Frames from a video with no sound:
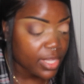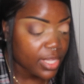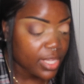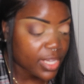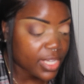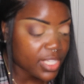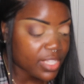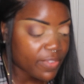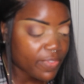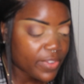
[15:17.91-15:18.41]

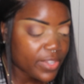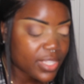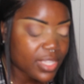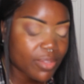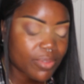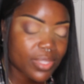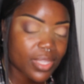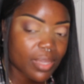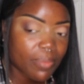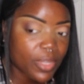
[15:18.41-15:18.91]
Because at first I
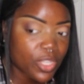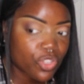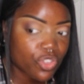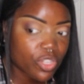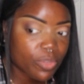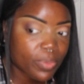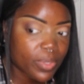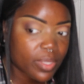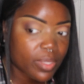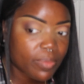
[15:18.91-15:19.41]
was like, am I
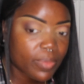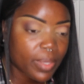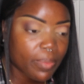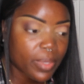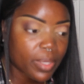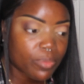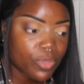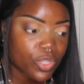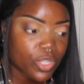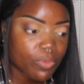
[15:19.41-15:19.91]
tripping? Maybe
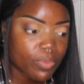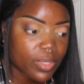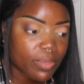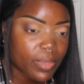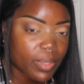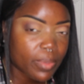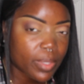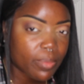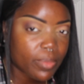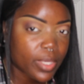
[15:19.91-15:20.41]
I'm tripping.
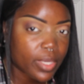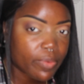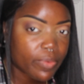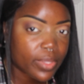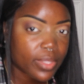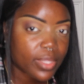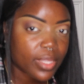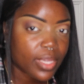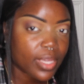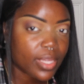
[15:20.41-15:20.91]
Maybe I'm
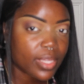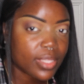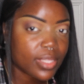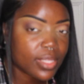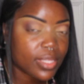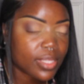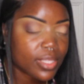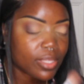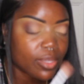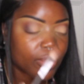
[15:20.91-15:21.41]
hearing things.
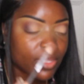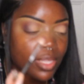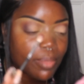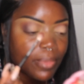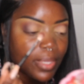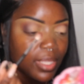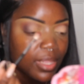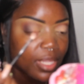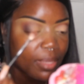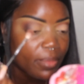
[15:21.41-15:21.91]
So let
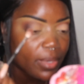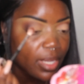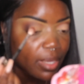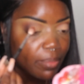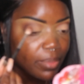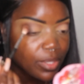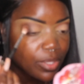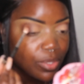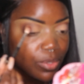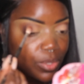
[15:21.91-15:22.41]
me not
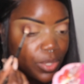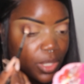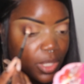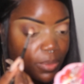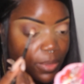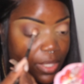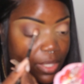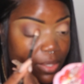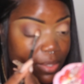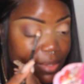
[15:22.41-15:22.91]
be too
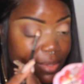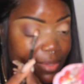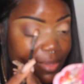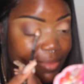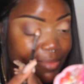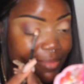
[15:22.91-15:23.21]
judgmental.